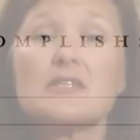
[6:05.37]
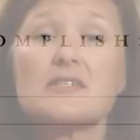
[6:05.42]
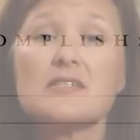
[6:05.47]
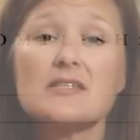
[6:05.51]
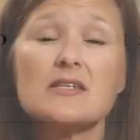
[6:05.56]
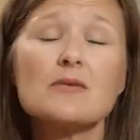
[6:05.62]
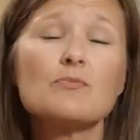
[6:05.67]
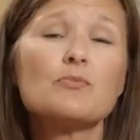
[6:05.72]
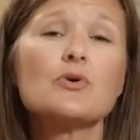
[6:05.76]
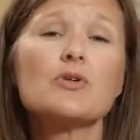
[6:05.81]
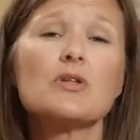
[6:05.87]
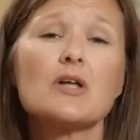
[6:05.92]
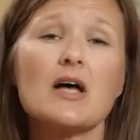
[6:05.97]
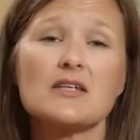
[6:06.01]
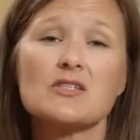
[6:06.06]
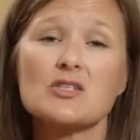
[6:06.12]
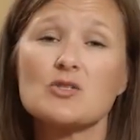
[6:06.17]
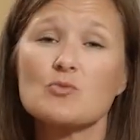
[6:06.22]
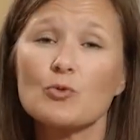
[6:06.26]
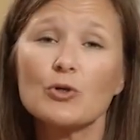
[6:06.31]
as simple
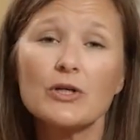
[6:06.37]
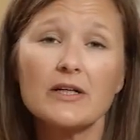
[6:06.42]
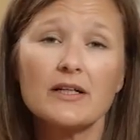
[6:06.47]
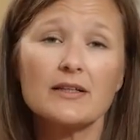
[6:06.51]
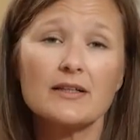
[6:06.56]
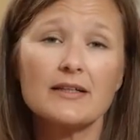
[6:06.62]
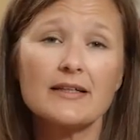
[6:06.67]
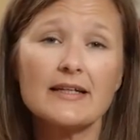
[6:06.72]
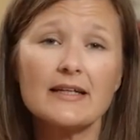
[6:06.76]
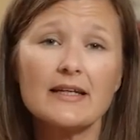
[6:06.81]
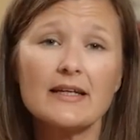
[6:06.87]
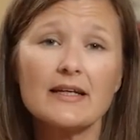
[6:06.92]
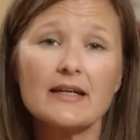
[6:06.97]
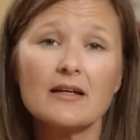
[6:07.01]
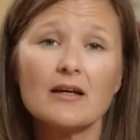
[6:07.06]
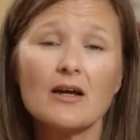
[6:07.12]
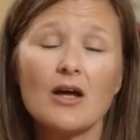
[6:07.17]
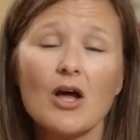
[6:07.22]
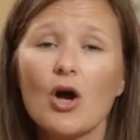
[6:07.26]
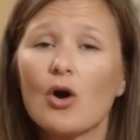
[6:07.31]
as spring cleaning,
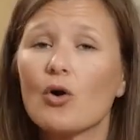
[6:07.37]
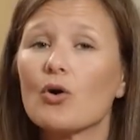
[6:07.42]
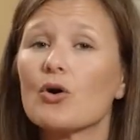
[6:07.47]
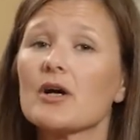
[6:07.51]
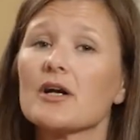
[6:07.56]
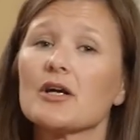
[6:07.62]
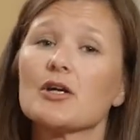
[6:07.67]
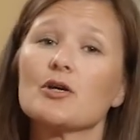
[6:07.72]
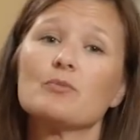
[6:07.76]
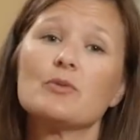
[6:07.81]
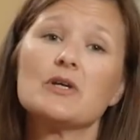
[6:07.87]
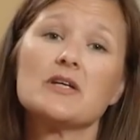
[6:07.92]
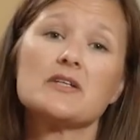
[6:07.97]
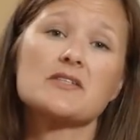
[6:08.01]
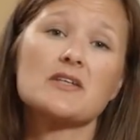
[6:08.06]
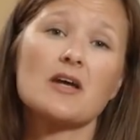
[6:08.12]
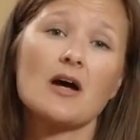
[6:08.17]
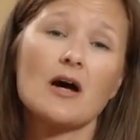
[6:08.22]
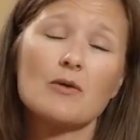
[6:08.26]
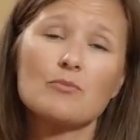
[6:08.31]
or it could be as
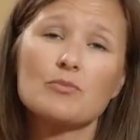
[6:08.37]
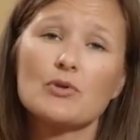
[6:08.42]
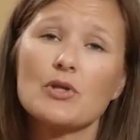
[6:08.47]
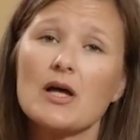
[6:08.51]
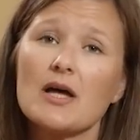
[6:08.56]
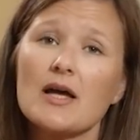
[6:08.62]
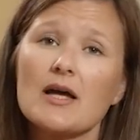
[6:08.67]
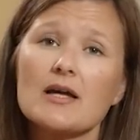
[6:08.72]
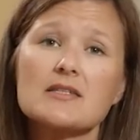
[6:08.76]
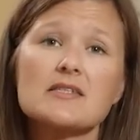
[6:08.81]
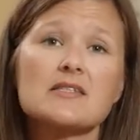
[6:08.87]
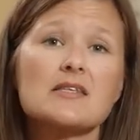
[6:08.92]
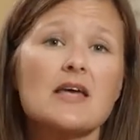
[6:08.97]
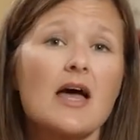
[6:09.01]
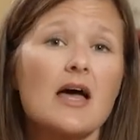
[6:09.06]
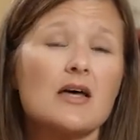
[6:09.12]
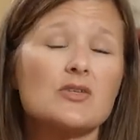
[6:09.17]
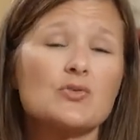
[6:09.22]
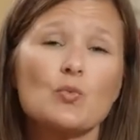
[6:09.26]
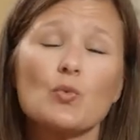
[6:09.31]
complex
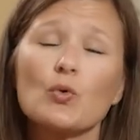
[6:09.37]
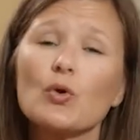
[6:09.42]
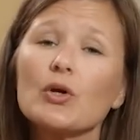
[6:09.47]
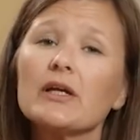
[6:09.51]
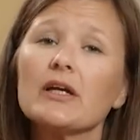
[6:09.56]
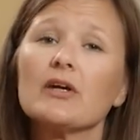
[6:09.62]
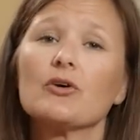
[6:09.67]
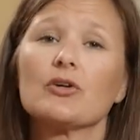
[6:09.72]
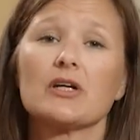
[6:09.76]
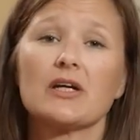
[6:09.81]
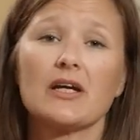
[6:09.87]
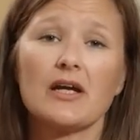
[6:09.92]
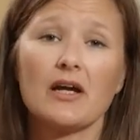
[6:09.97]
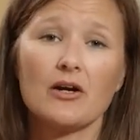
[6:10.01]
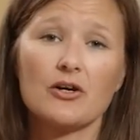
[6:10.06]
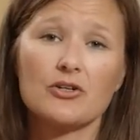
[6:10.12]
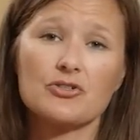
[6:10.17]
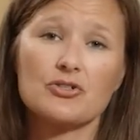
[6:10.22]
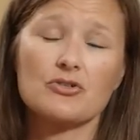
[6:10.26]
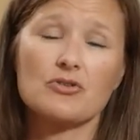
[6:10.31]
as working on a
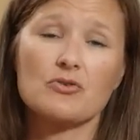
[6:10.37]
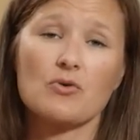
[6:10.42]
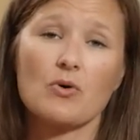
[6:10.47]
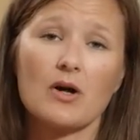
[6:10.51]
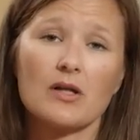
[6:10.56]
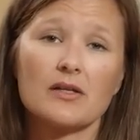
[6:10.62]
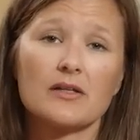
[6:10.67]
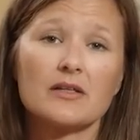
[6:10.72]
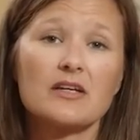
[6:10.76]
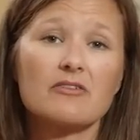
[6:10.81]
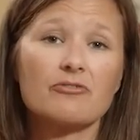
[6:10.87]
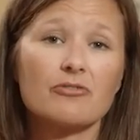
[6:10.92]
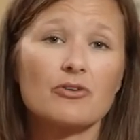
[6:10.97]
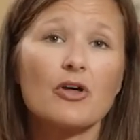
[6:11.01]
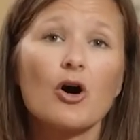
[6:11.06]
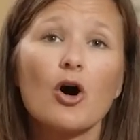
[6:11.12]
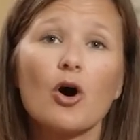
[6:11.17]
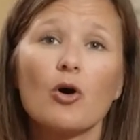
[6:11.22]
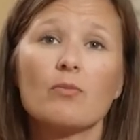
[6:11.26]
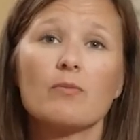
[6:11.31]
character quality for
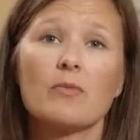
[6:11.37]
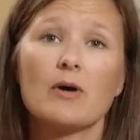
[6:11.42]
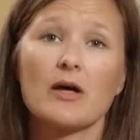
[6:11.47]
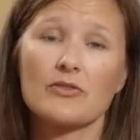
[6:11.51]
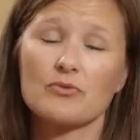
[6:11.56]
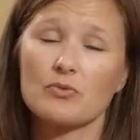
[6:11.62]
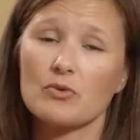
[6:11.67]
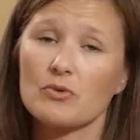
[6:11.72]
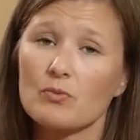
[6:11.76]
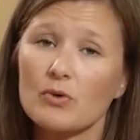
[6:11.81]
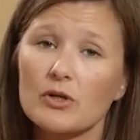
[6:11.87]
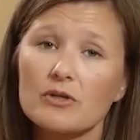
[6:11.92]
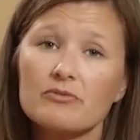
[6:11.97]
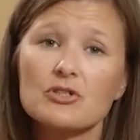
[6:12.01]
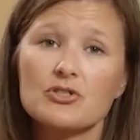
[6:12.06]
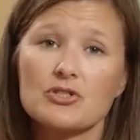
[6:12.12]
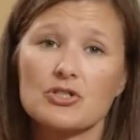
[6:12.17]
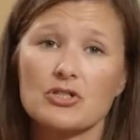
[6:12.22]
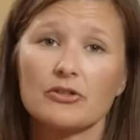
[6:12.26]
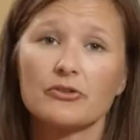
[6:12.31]
the whole month with one of
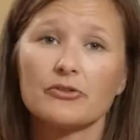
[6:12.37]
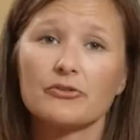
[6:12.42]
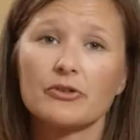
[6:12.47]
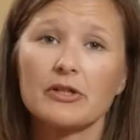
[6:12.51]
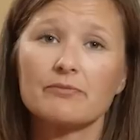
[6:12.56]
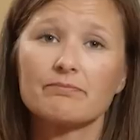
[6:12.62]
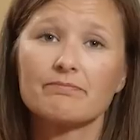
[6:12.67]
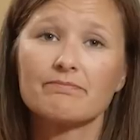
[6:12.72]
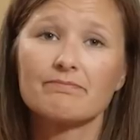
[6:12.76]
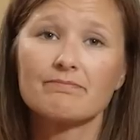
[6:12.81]
your children.